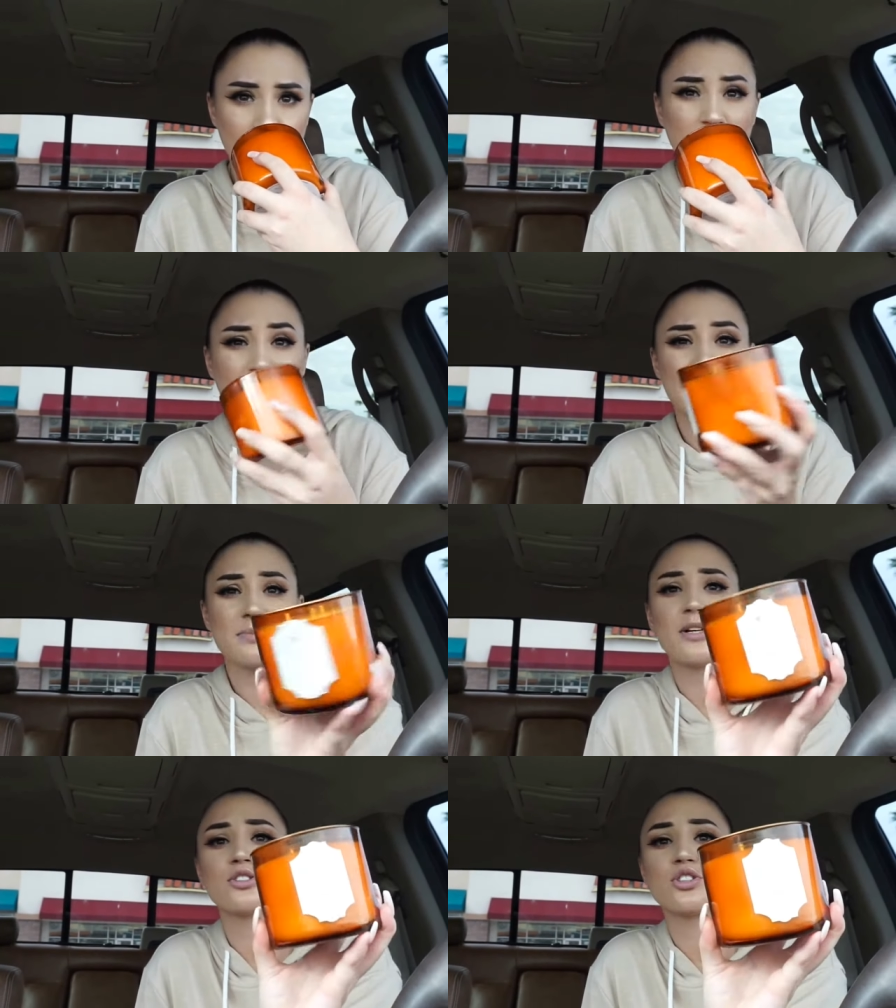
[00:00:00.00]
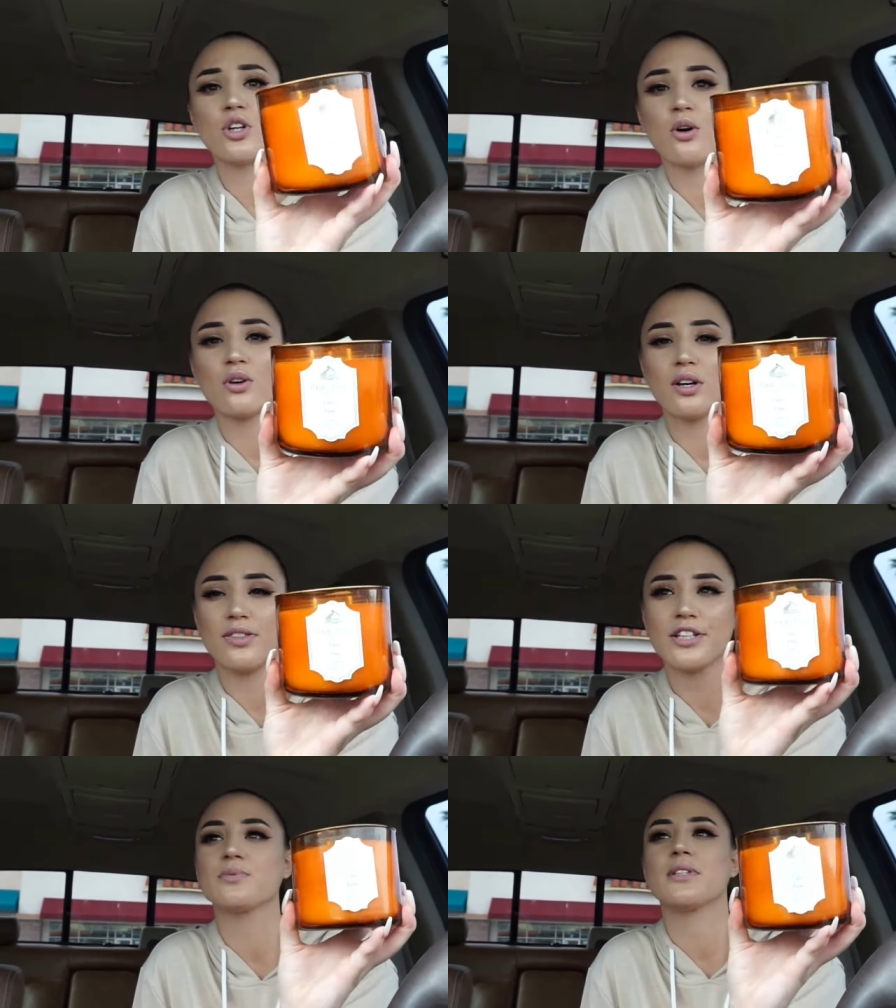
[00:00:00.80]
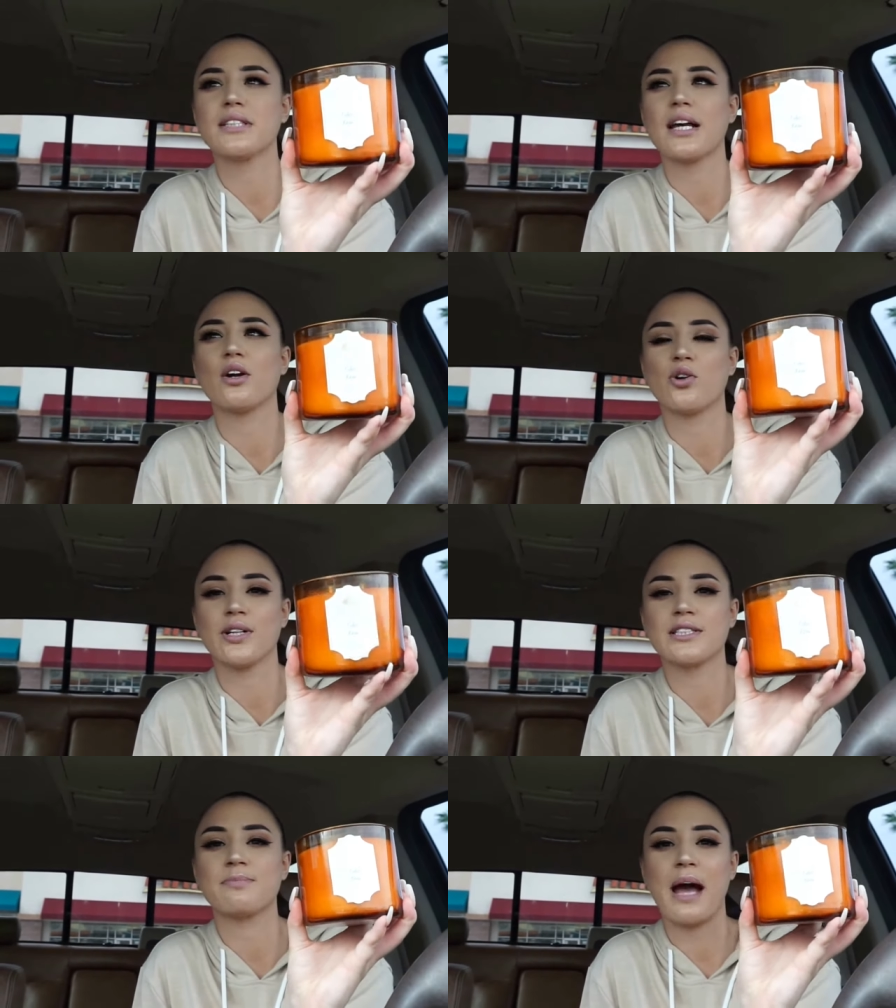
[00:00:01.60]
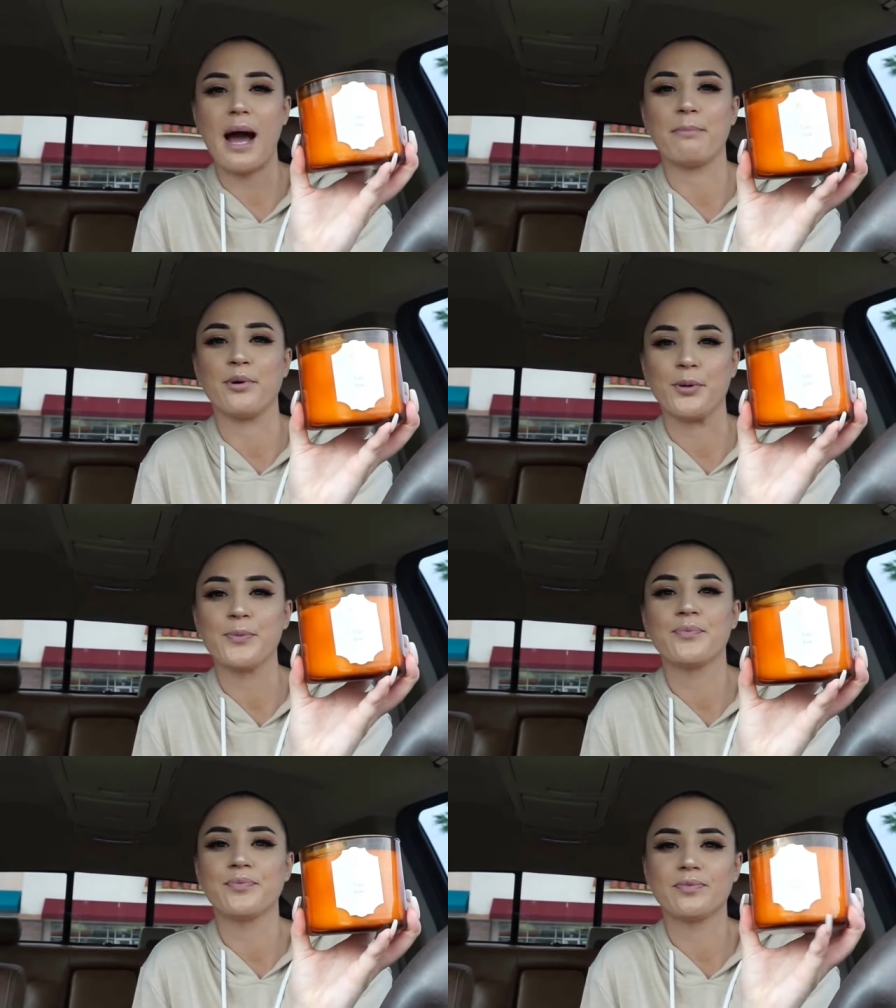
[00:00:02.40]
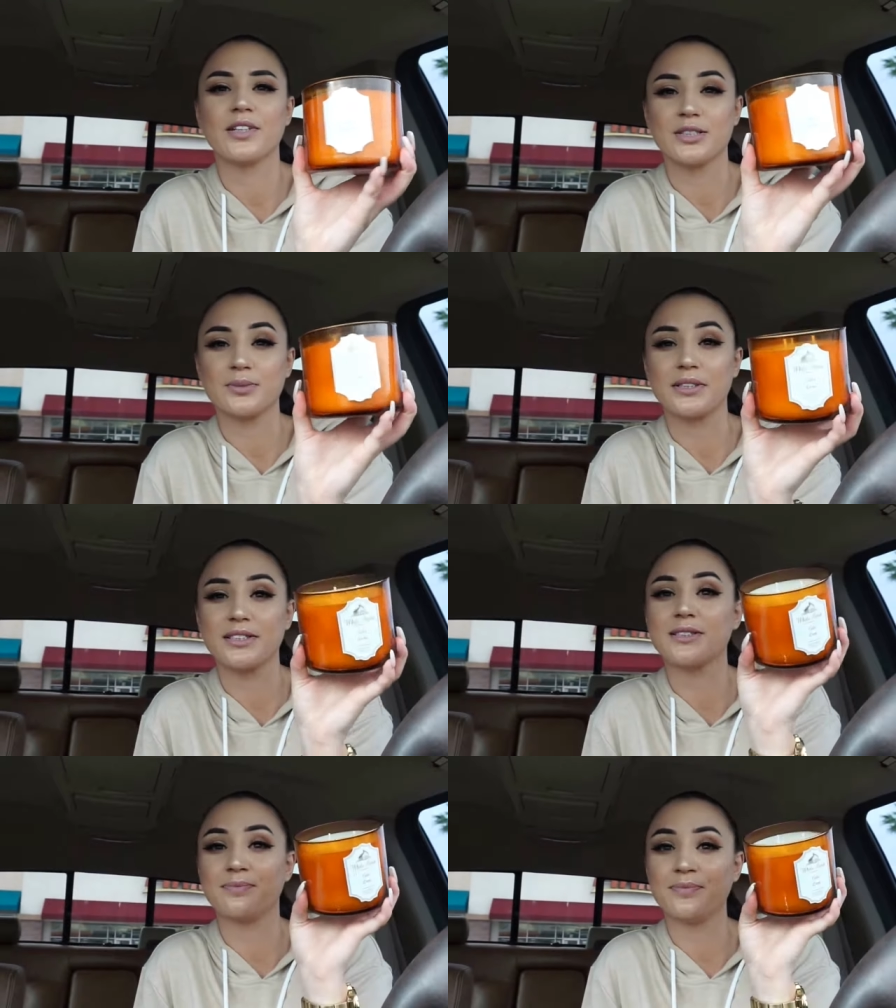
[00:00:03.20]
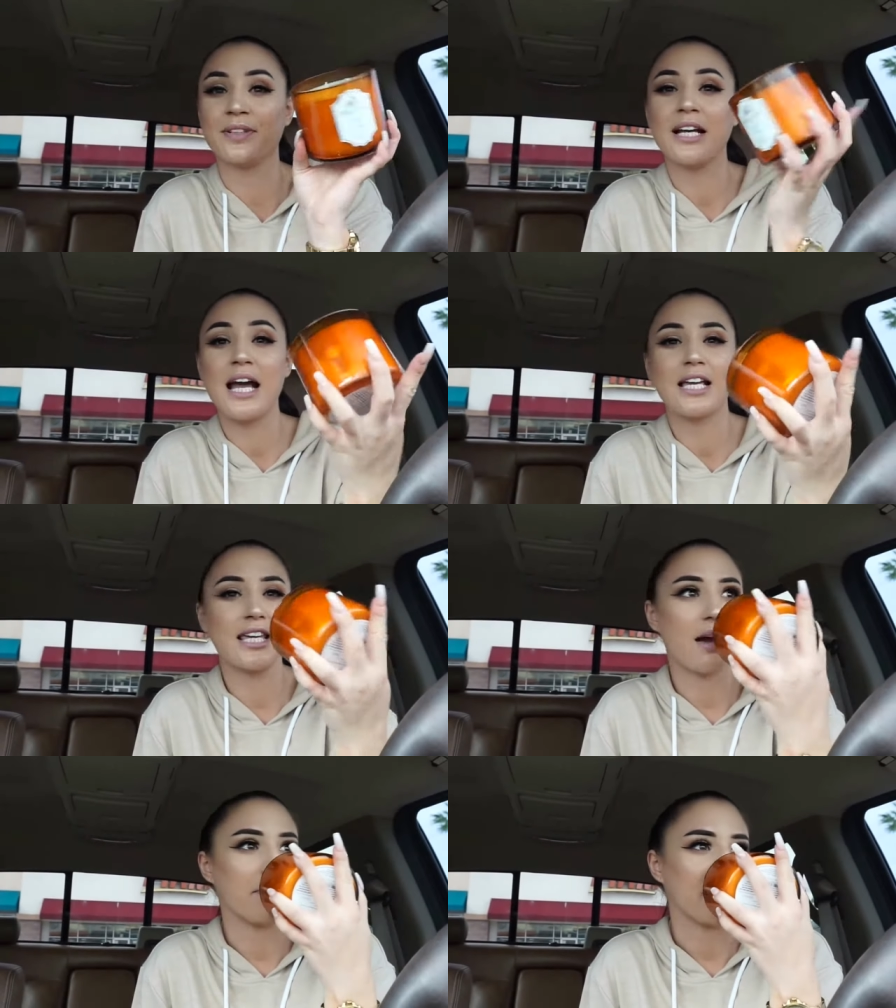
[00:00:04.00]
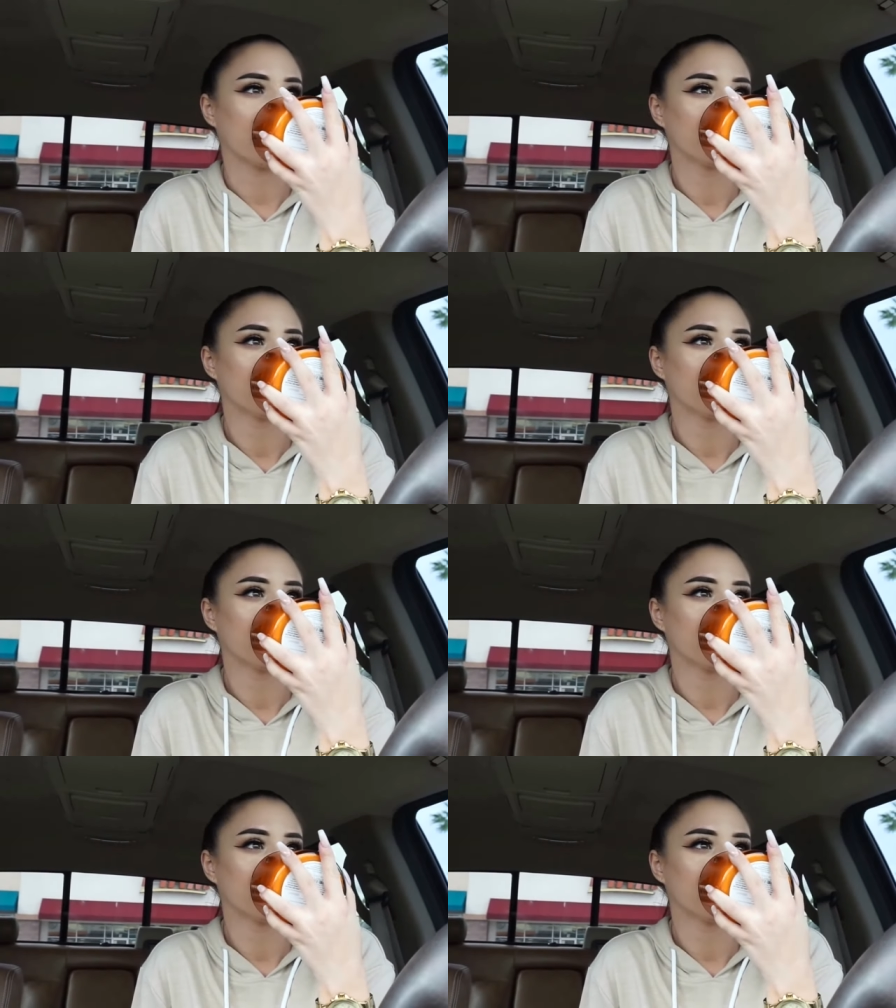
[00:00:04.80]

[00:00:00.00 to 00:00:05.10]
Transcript: But it smells so good. This one's like a crisp apple. This one's yummy.